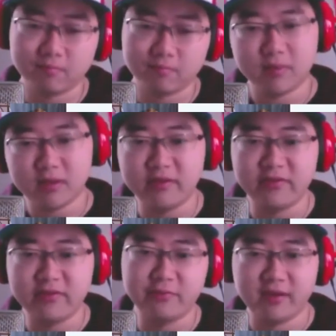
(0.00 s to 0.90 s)

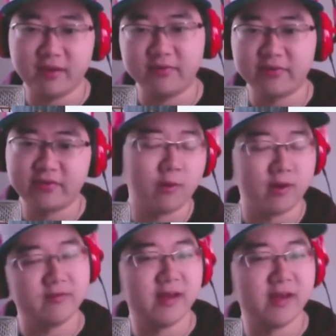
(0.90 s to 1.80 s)
he's been somewhat
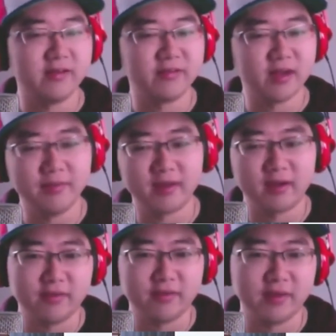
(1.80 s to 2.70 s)
effective coming
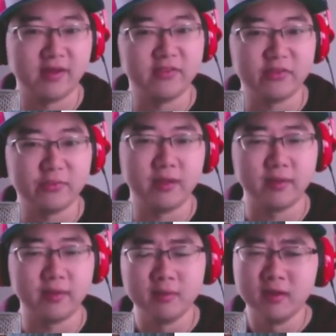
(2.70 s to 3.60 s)
off the bench,
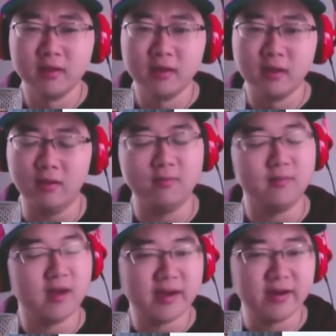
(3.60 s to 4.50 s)
but
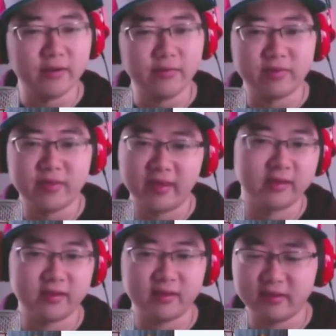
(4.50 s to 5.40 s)
I don't
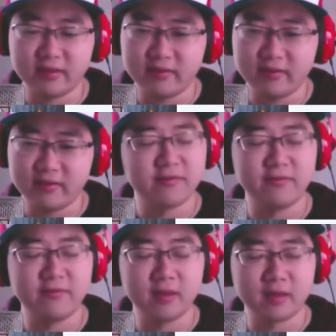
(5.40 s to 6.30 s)
think even
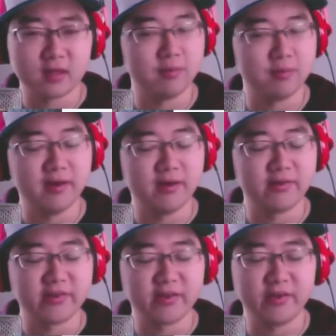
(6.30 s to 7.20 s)
if a couple of
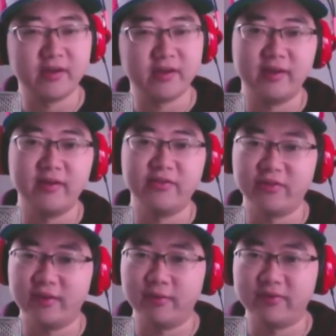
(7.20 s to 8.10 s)
players go down in
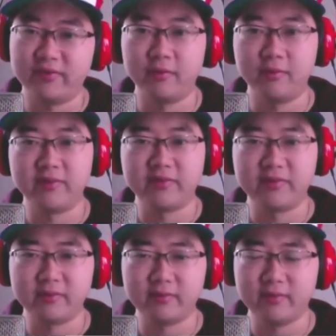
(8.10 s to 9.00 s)
injury,
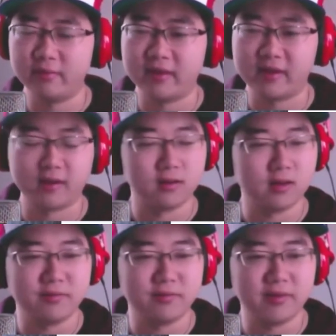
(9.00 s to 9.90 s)
he'll be getting a
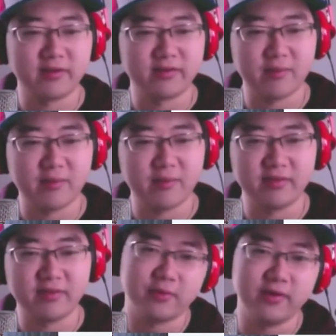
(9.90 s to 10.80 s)
lot of playing time at
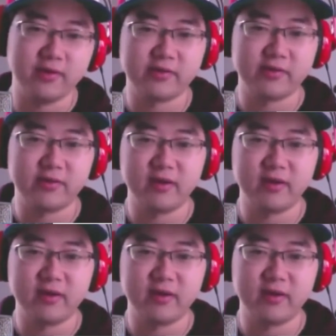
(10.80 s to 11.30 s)
this point in his career.